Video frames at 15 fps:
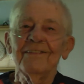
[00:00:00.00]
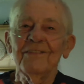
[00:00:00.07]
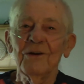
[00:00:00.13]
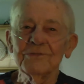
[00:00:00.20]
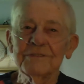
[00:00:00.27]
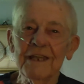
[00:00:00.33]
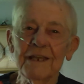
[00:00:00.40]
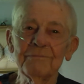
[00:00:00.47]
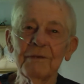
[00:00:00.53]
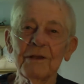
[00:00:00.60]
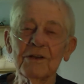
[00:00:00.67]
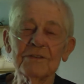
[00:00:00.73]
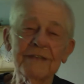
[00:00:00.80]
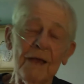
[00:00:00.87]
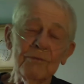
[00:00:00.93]
those days,
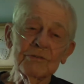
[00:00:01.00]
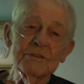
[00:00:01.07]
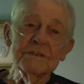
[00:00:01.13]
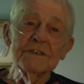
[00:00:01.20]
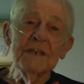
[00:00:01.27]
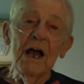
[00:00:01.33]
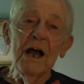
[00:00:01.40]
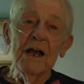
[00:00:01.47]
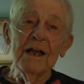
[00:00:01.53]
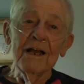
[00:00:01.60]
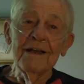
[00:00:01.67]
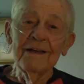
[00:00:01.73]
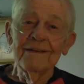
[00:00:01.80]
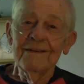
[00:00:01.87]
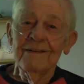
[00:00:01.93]
because I was a
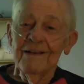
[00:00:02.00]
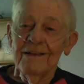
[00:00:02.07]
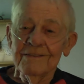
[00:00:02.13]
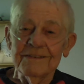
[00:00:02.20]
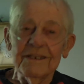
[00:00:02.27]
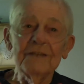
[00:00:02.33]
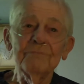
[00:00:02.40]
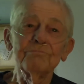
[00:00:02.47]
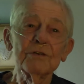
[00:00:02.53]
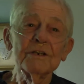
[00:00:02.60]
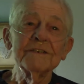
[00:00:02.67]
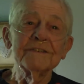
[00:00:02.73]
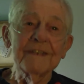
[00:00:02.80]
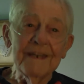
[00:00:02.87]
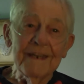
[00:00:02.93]
young teen,
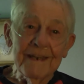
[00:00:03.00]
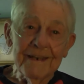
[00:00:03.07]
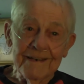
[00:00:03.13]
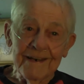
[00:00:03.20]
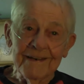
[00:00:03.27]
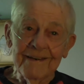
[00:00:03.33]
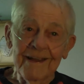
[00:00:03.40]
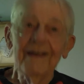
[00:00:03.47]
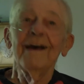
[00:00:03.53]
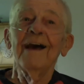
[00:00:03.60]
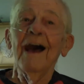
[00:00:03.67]
pre-teen, and